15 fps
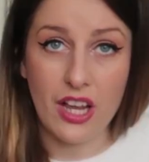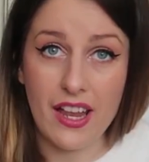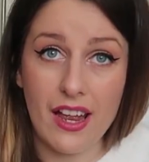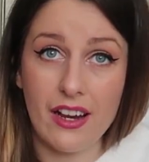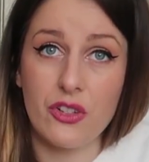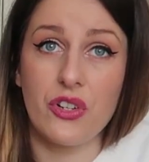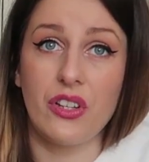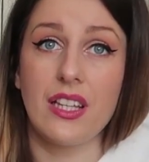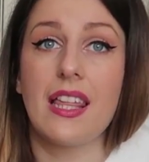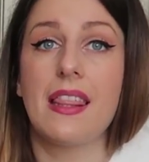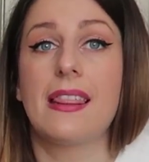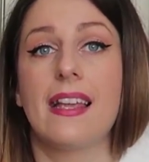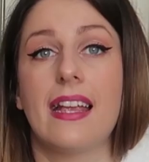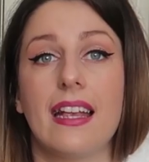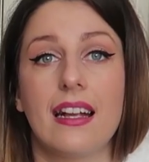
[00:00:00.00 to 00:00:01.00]
I actually
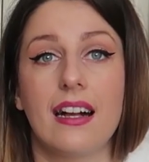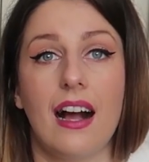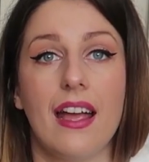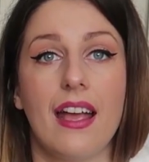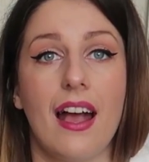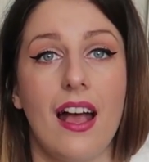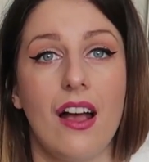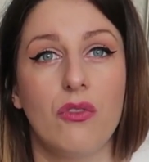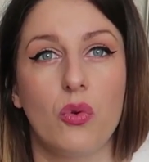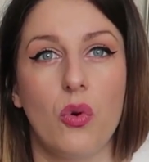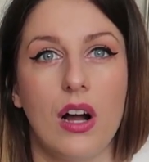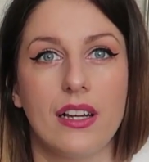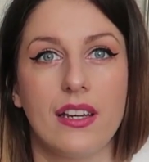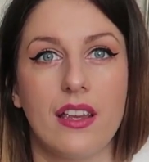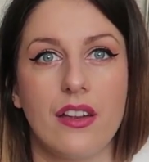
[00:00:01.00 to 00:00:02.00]
think I have
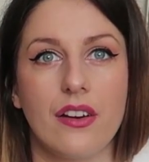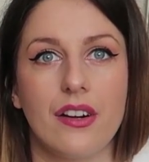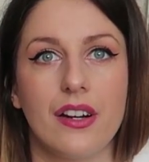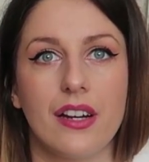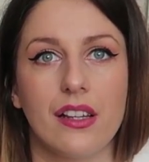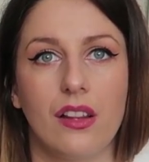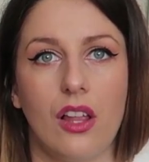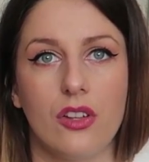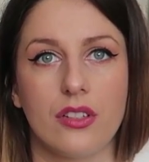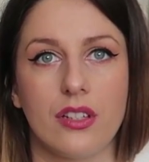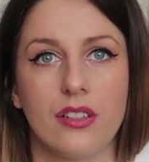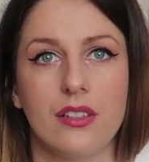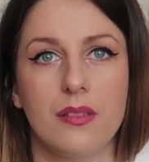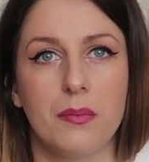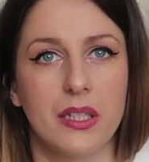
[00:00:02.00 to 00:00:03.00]
one here in
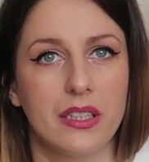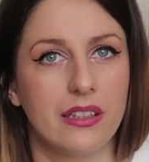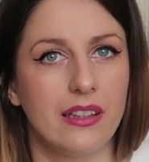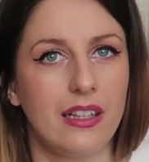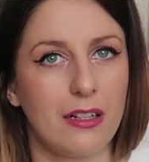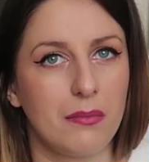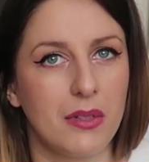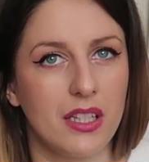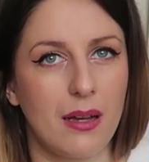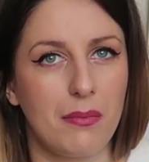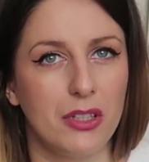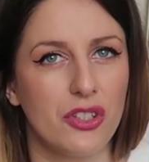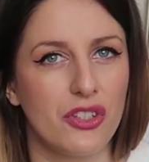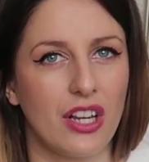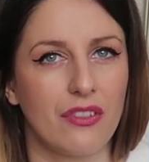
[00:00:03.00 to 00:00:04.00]
London, but let me
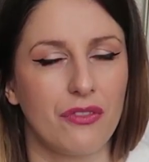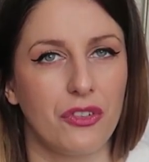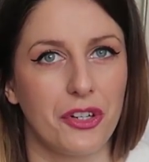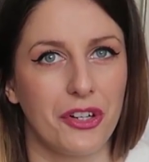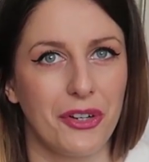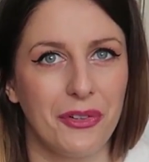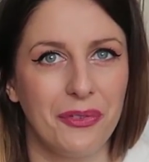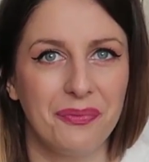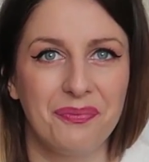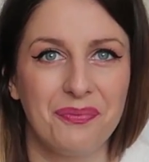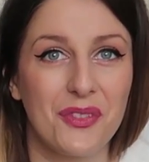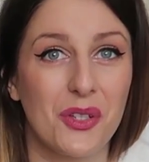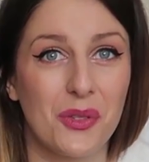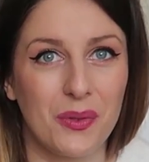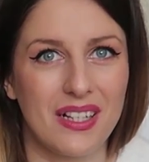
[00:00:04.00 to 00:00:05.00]
double check for you.
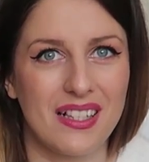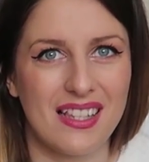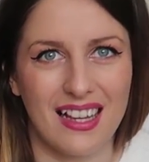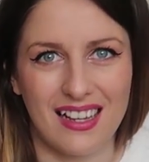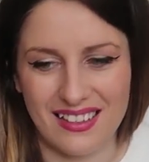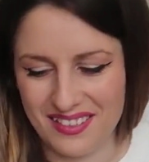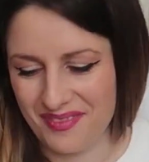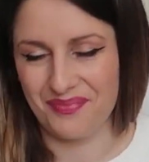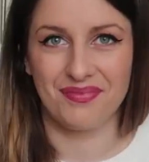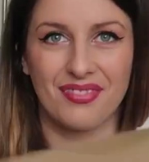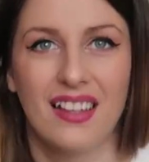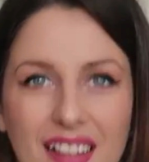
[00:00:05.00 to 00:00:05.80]
Just one second.